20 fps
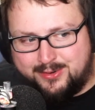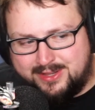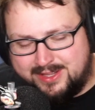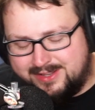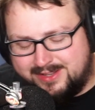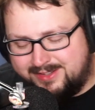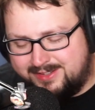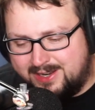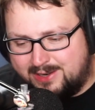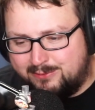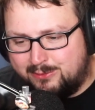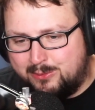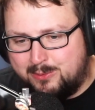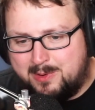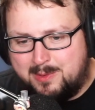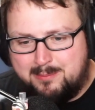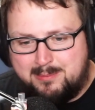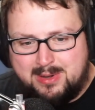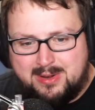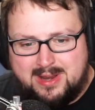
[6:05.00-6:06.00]
instead of a
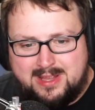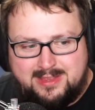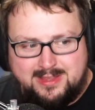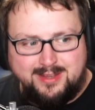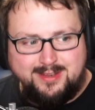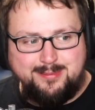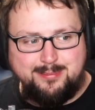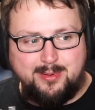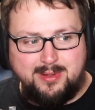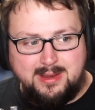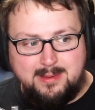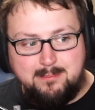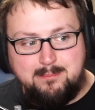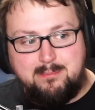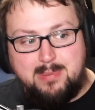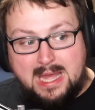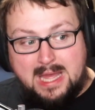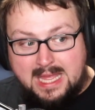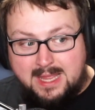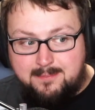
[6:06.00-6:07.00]
root beer at this point,
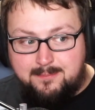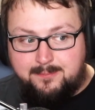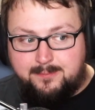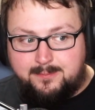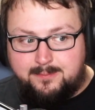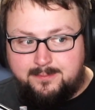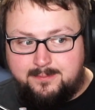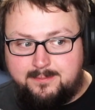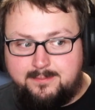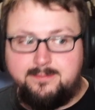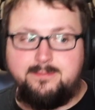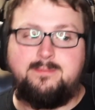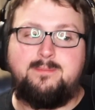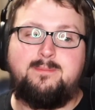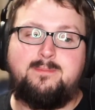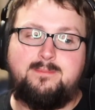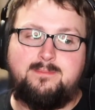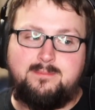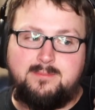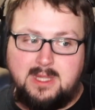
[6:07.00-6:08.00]
but
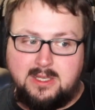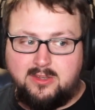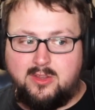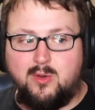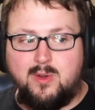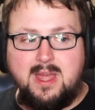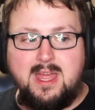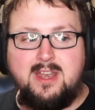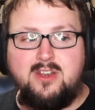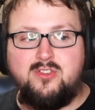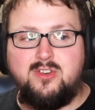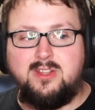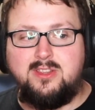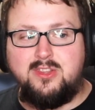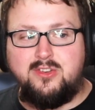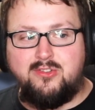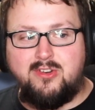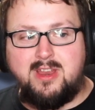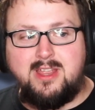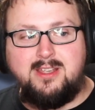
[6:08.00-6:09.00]
let's go ahead and drink the
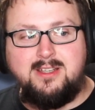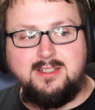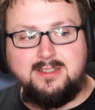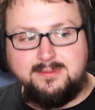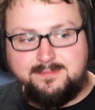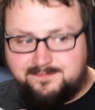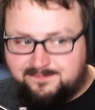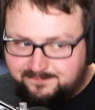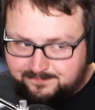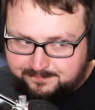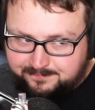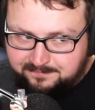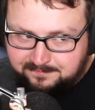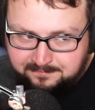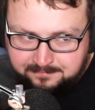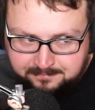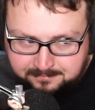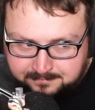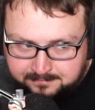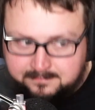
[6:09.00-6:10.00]
drink.
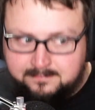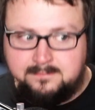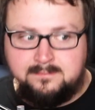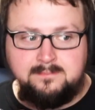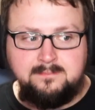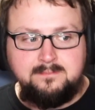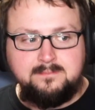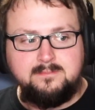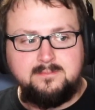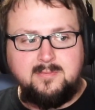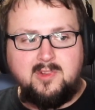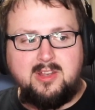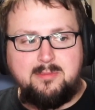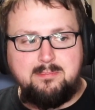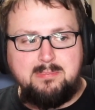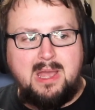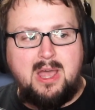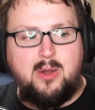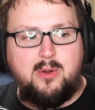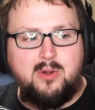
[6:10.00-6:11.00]
Let's
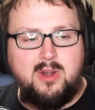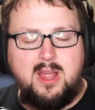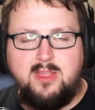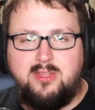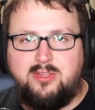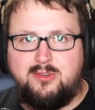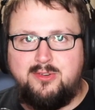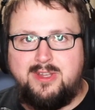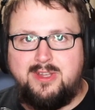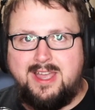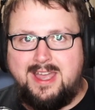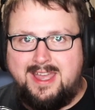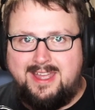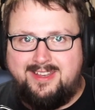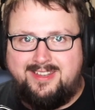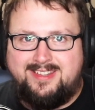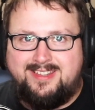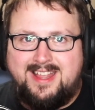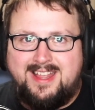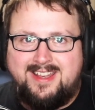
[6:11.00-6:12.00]
power on through,
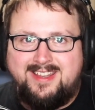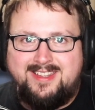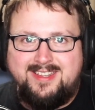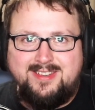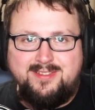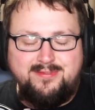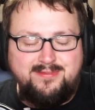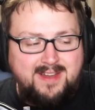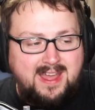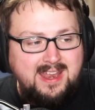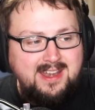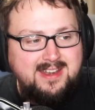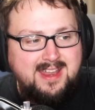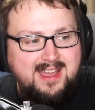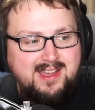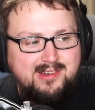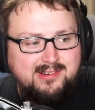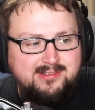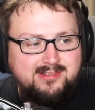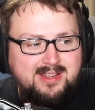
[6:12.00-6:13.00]
guys. Let's find
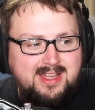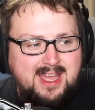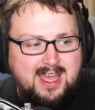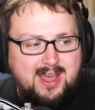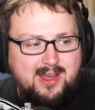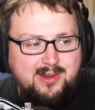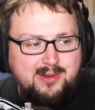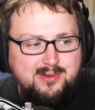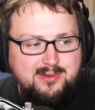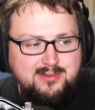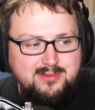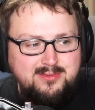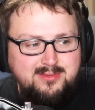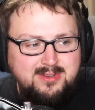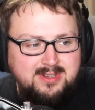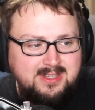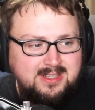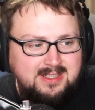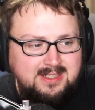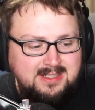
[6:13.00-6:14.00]
out how
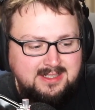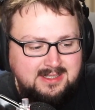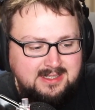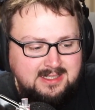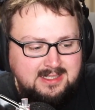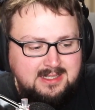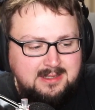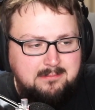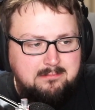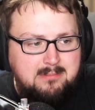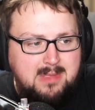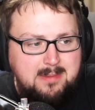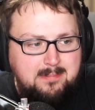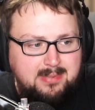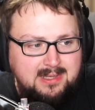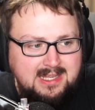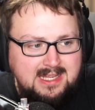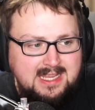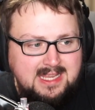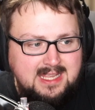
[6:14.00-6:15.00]

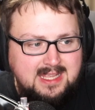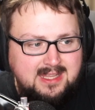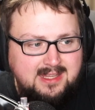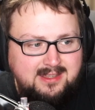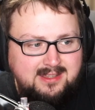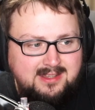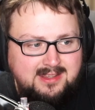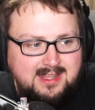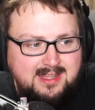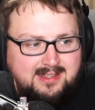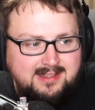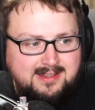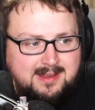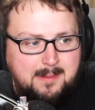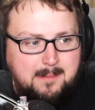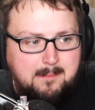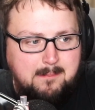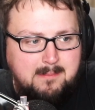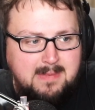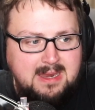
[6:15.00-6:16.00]
mapley is this
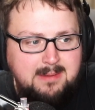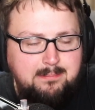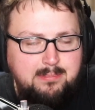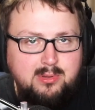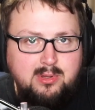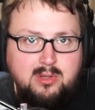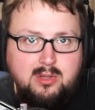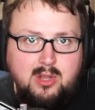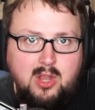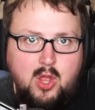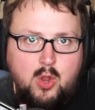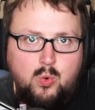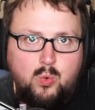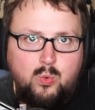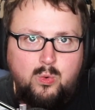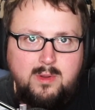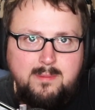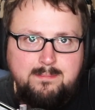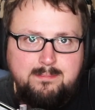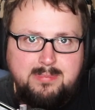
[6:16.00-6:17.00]
maple
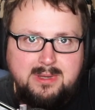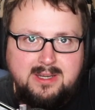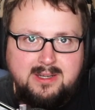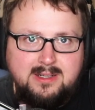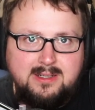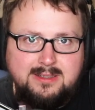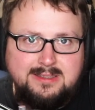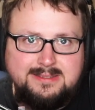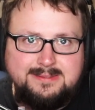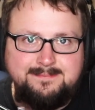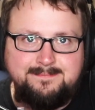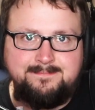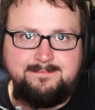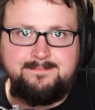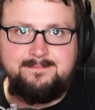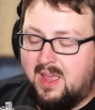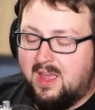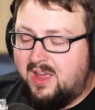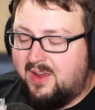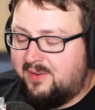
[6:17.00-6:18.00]
root beer.
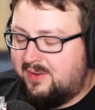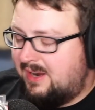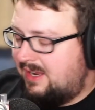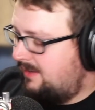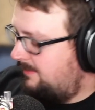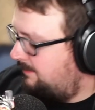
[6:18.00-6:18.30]
All right,